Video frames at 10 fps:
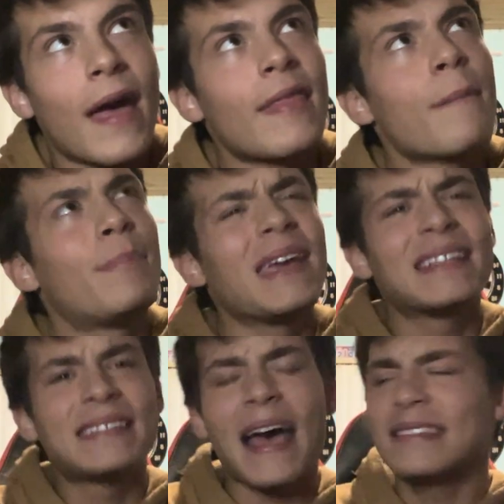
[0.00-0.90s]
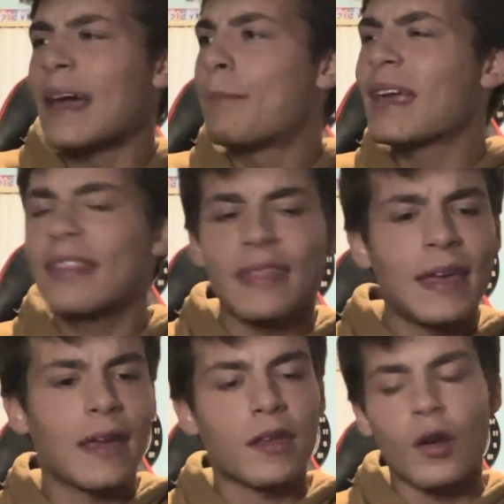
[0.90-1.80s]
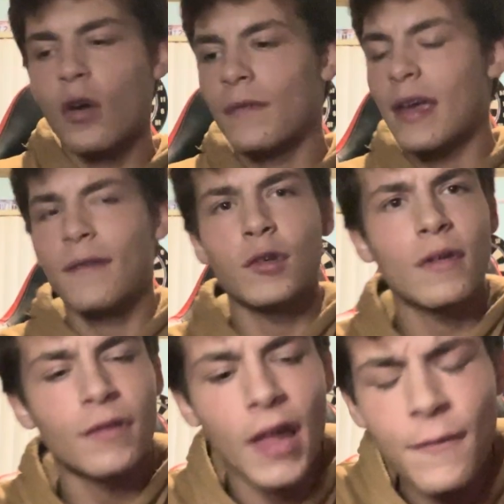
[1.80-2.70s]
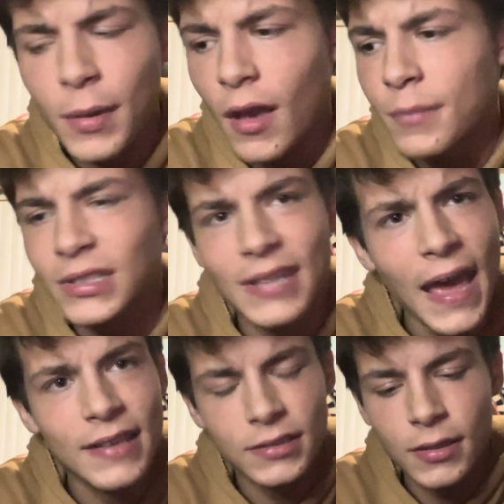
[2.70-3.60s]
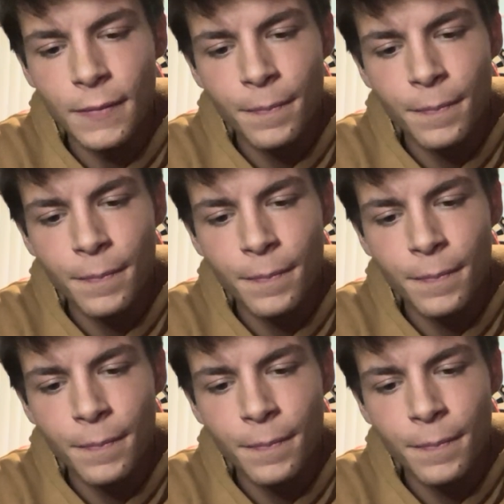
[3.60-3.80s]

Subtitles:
that big test, that big thing, if life becomes a test,